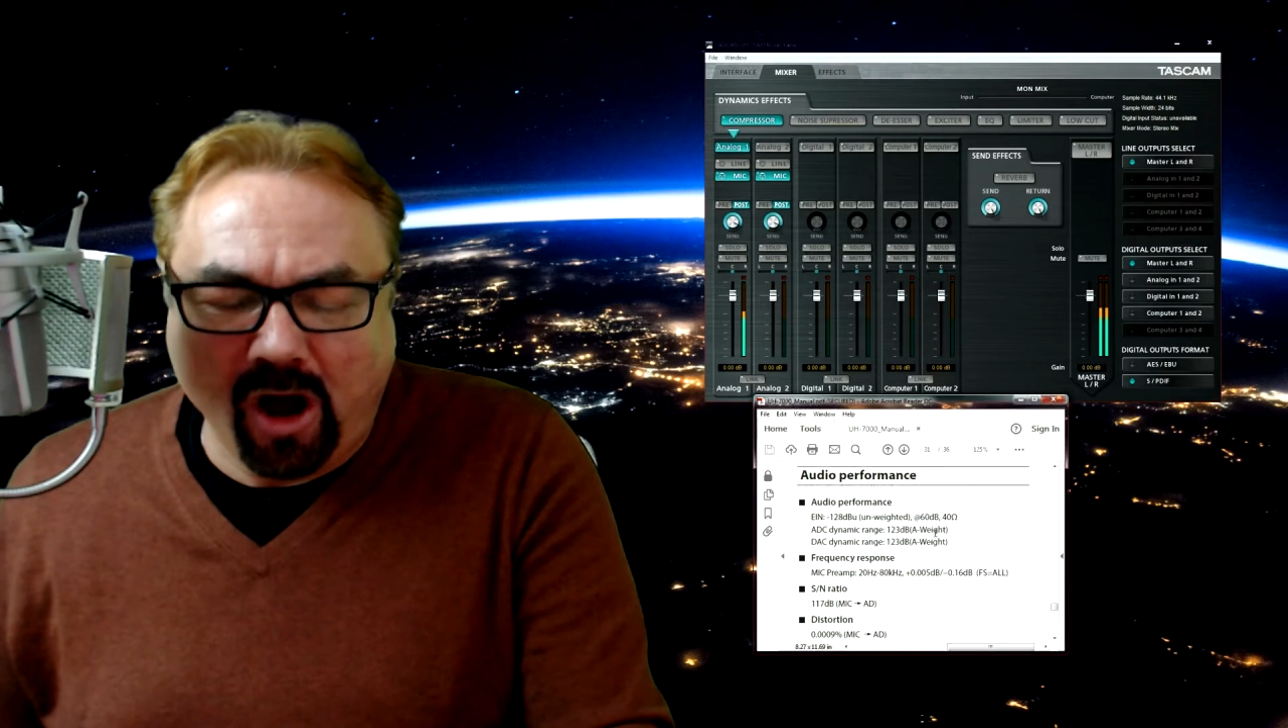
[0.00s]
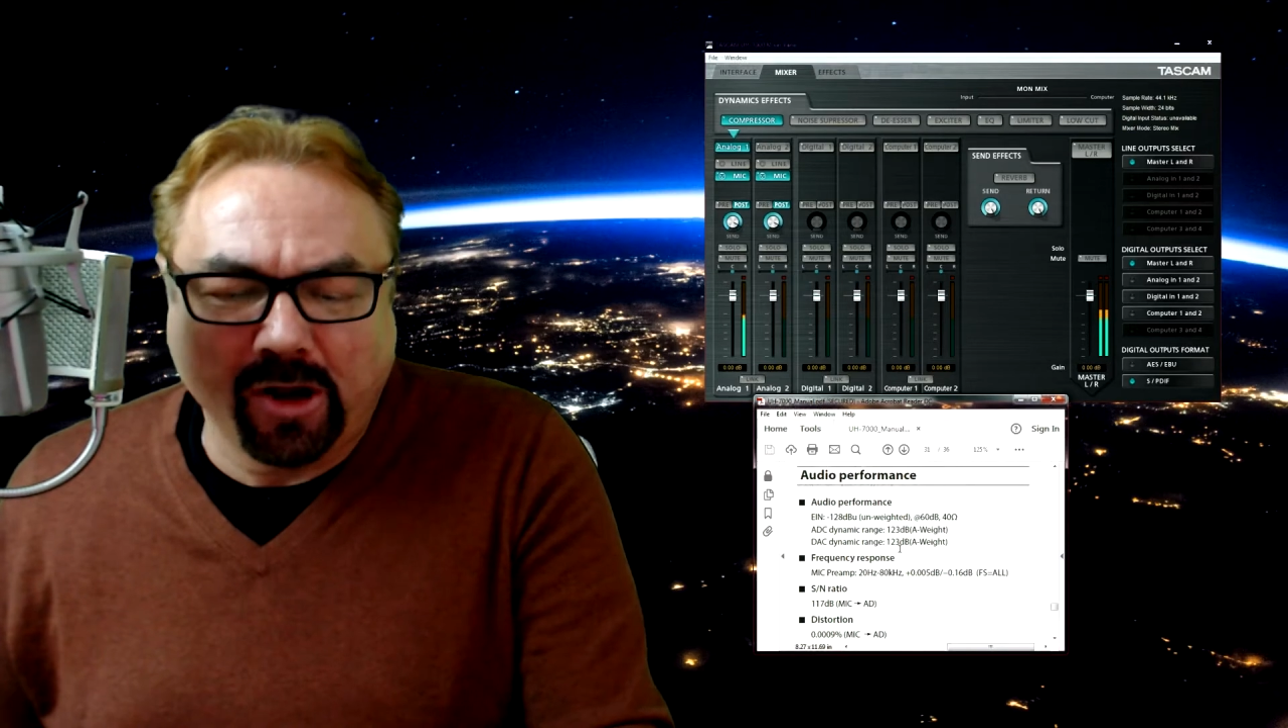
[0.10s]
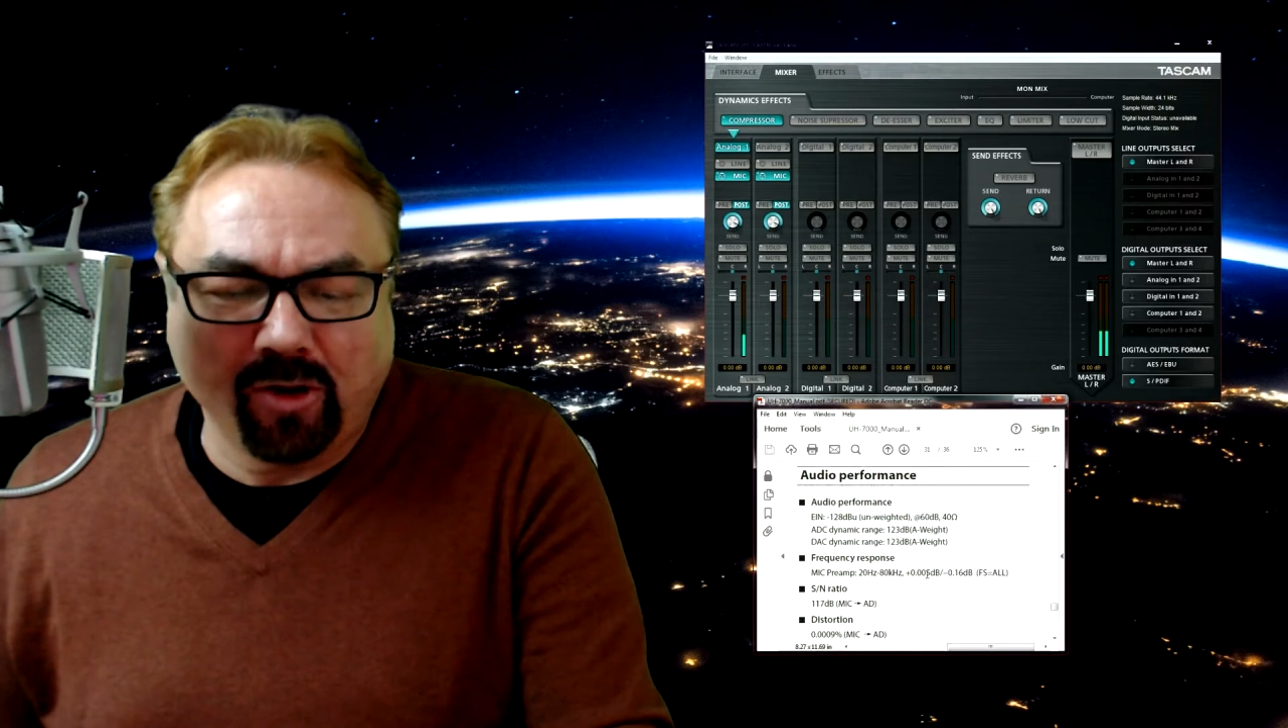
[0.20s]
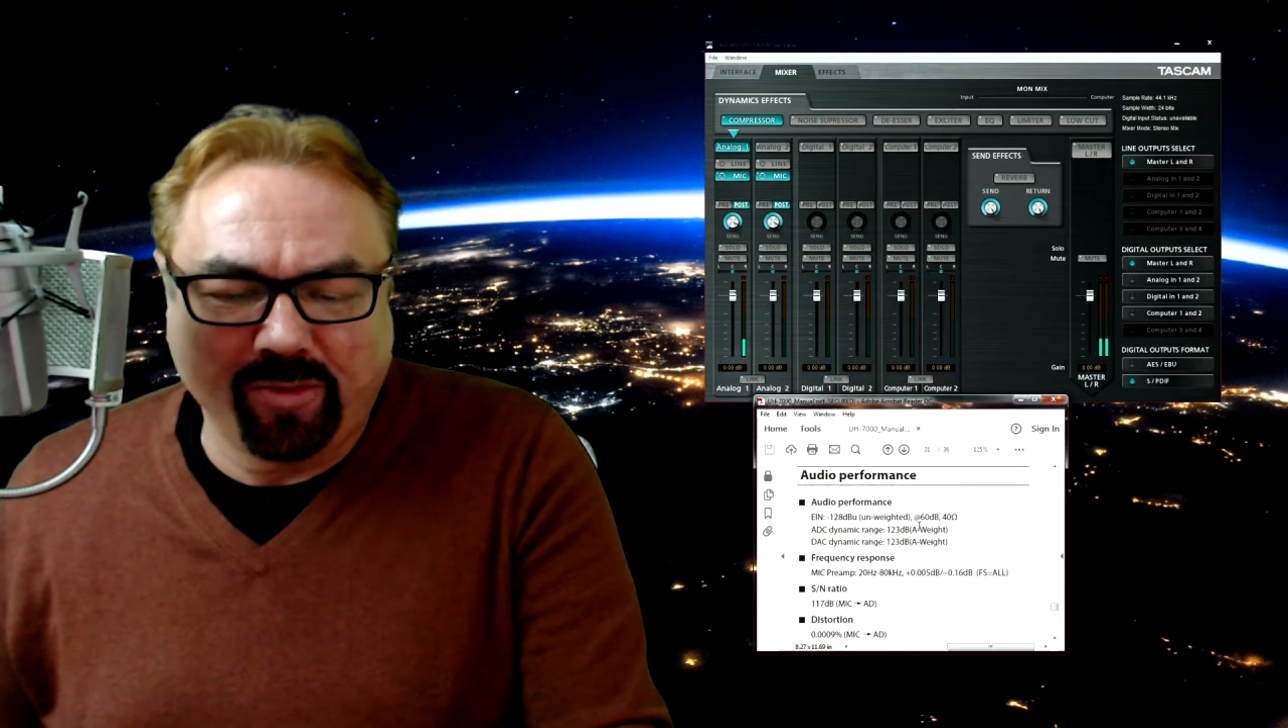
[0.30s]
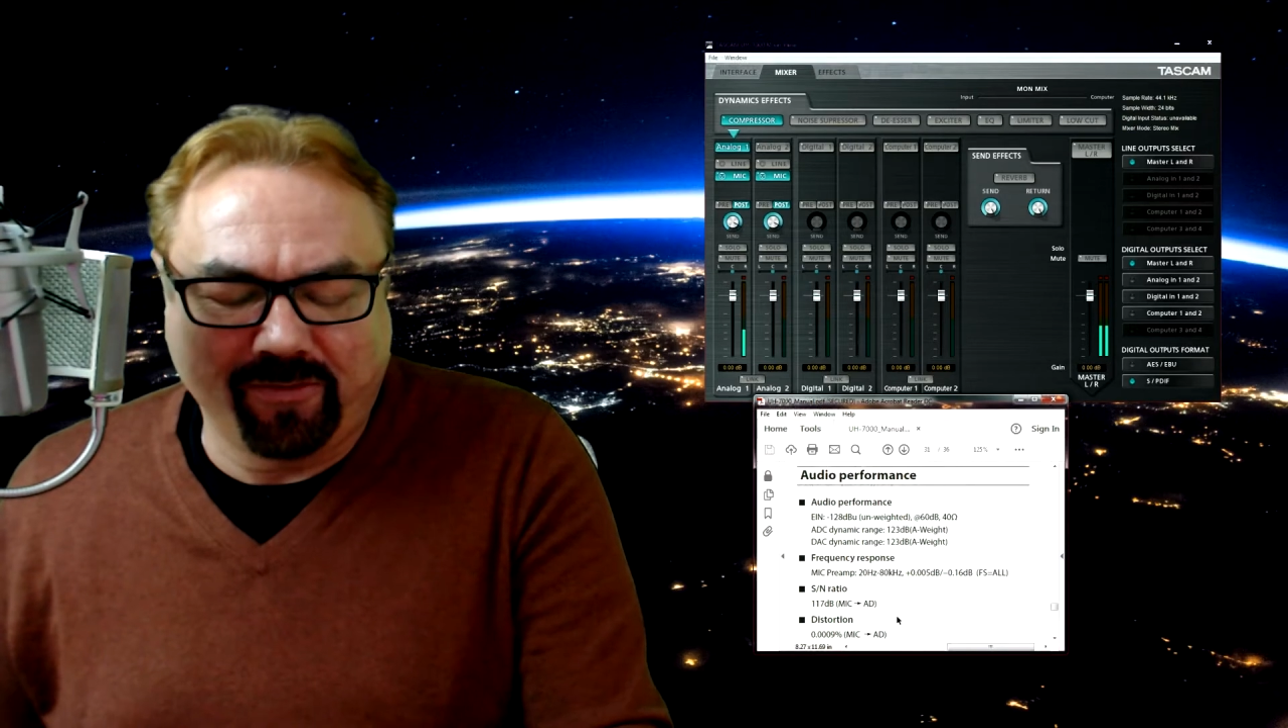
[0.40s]

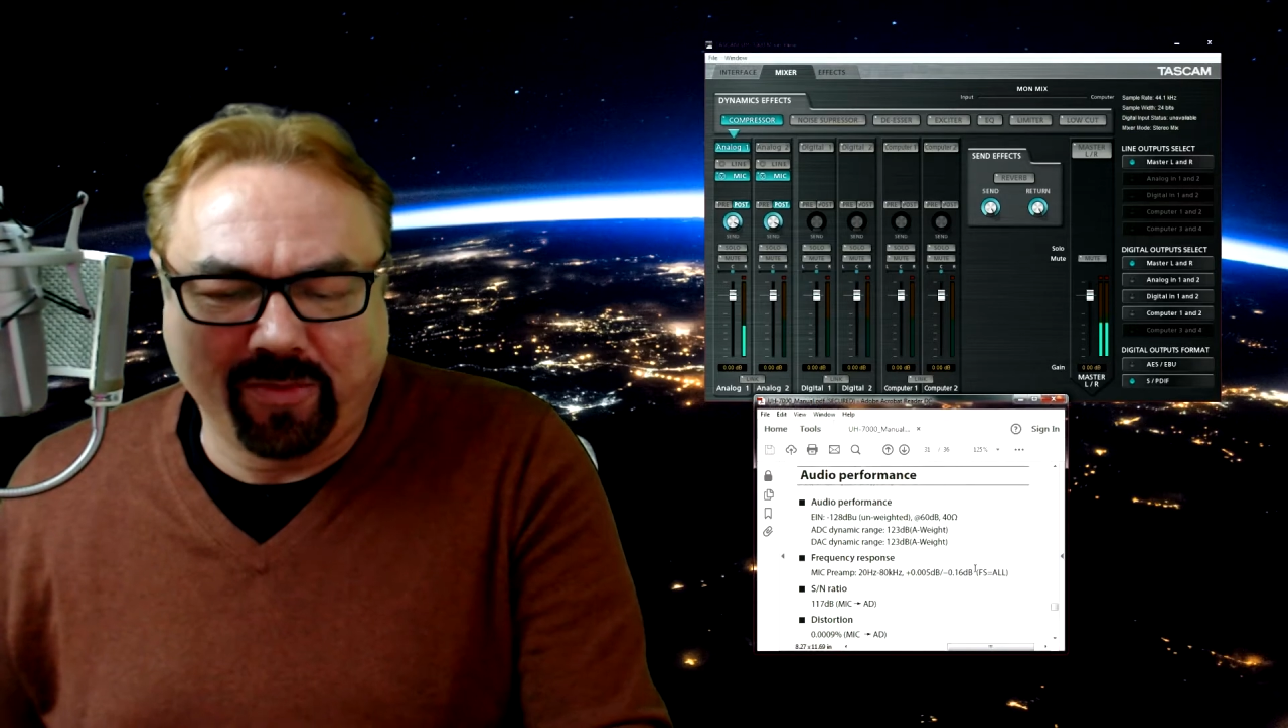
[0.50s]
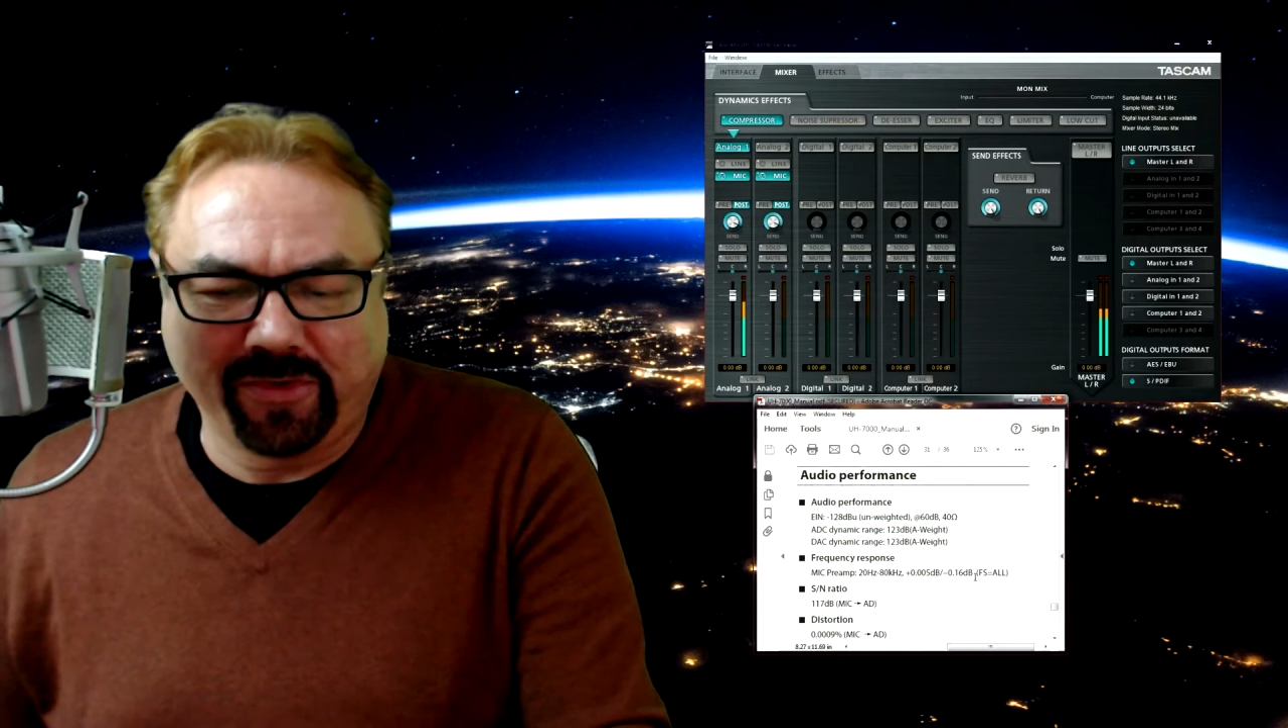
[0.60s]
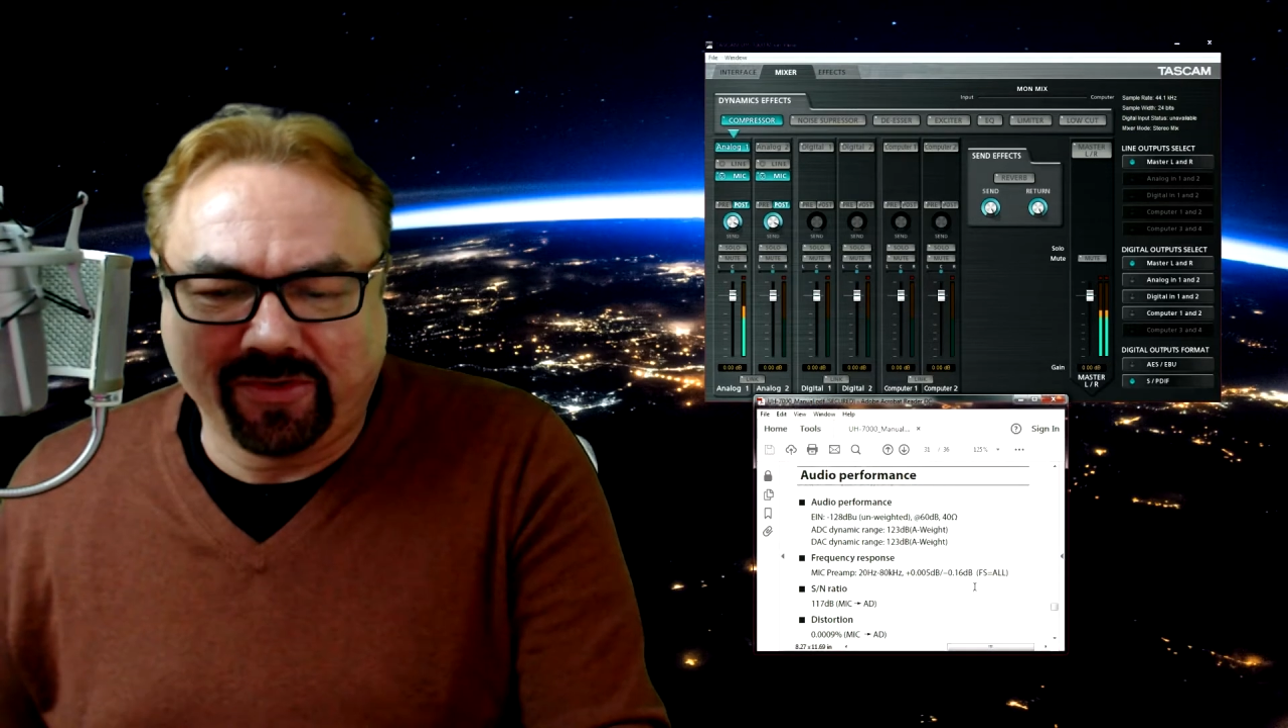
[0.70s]
audio performance